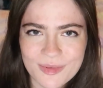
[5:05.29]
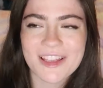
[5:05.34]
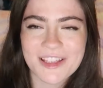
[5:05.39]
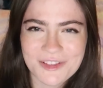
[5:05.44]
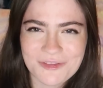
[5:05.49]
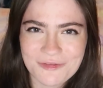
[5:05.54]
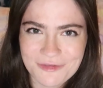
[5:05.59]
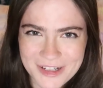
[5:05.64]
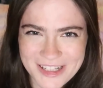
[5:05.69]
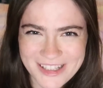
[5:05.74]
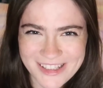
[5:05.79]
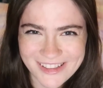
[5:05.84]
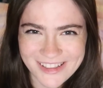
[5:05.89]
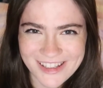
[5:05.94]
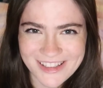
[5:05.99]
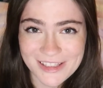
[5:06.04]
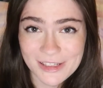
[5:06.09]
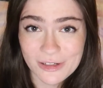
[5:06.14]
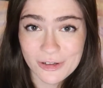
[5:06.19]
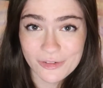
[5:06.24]
There's a reason
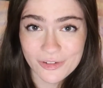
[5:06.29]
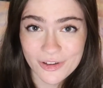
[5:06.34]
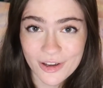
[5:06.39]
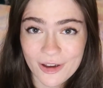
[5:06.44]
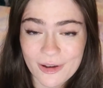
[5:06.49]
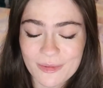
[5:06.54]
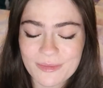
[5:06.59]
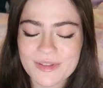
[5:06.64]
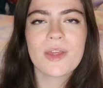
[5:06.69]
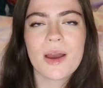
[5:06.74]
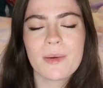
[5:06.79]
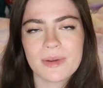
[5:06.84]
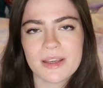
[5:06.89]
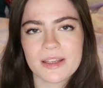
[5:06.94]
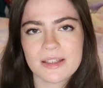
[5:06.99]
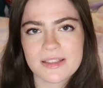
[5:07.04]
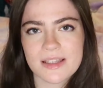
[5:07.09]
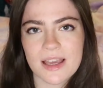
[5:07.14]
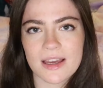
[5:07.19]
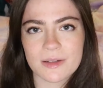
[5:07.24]
there's a lot of carbs. That
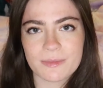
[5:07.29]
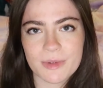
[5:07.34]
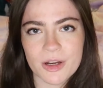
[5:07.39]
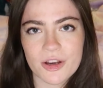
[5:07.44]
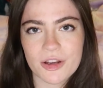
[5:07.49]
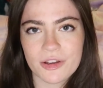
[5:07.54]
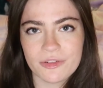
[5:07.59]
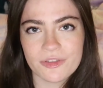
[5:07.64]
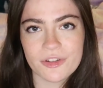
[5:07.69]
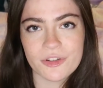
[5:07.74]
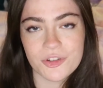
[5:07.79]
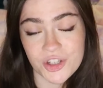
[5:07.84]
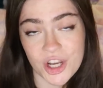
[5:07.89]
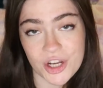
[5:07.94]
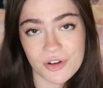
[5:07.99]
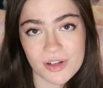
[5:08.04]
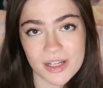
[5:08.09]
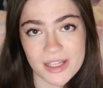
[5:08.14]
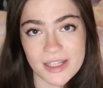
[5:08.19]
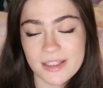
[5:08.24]
being said, American food
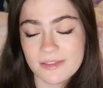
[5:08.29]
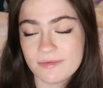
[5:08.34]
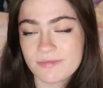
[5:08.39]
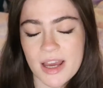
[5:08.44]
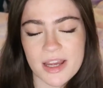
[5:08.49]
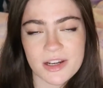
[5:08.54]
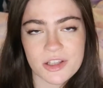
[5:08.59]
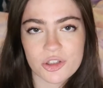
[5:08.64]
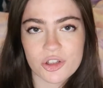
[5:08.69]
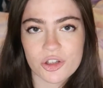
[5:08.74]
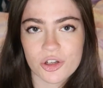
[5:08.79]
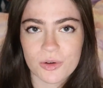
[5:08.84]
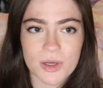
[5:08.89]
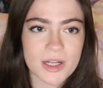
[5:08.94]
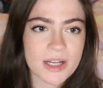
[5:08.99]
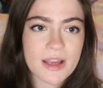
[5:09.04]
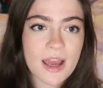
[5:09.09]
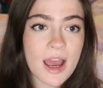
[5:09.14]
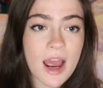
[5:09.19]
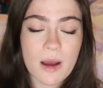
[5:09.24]
generally, added sugar
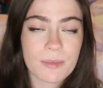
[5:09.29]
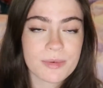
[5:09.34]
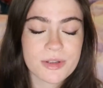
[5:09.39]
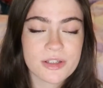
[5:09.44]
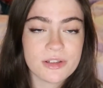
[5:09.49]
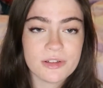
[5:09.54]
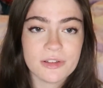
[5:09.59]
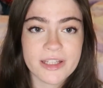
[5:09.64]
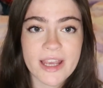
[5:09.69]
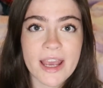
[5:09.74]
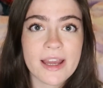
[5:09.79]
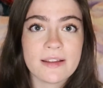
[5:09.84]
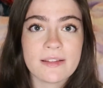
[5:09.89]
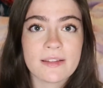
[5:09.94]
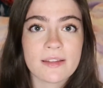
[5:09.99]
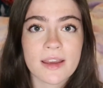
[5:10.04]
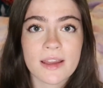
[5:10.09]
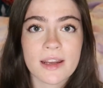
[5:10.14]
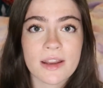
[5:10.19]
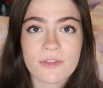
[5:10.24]
in absolutely
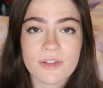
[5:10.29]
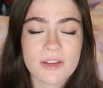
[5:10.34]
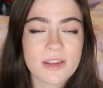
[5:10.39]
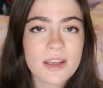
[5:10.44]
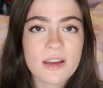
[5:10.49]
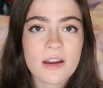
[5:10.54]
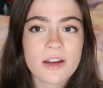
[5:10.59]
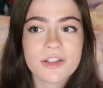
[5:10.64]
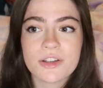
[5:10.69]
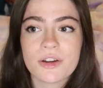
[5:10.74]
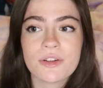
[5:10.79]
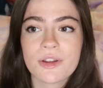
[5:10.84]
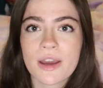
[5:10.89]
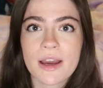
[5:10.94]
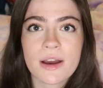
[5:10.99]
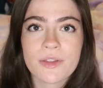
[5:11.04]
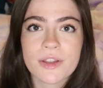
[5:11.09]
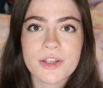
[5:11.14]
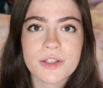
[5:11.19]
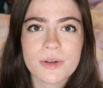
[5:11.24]
anything and everything. I don't know
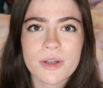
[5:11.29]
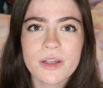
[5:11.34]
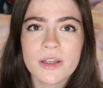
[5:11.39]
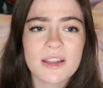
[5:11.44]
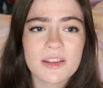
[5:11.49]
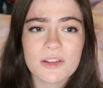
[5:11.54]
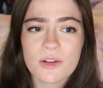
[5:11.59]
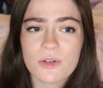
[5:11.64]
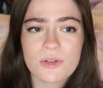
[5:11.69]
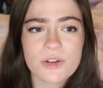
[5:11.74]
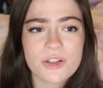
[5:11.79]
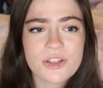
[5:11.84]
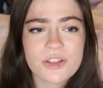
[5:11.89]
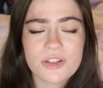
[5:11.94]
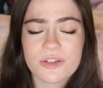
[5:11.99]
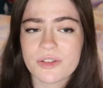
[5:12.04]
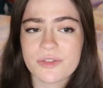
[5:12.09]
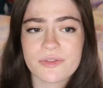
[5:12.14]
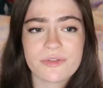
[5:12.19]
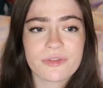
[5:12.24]
how they do it. Like the orange
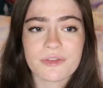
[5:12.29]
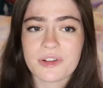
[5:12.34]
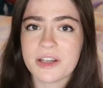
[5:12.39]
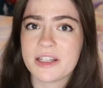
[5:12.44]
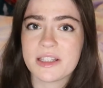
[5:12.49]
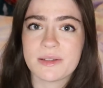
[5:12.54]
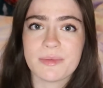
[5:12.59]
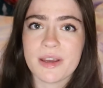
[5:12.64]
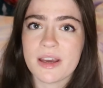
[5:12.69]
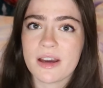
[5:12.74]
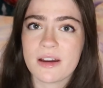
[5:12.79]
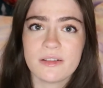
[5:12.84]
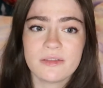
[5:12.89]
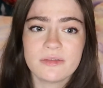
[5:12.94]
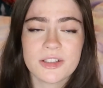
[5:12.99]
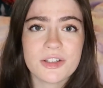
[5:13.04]
juice freaked me out.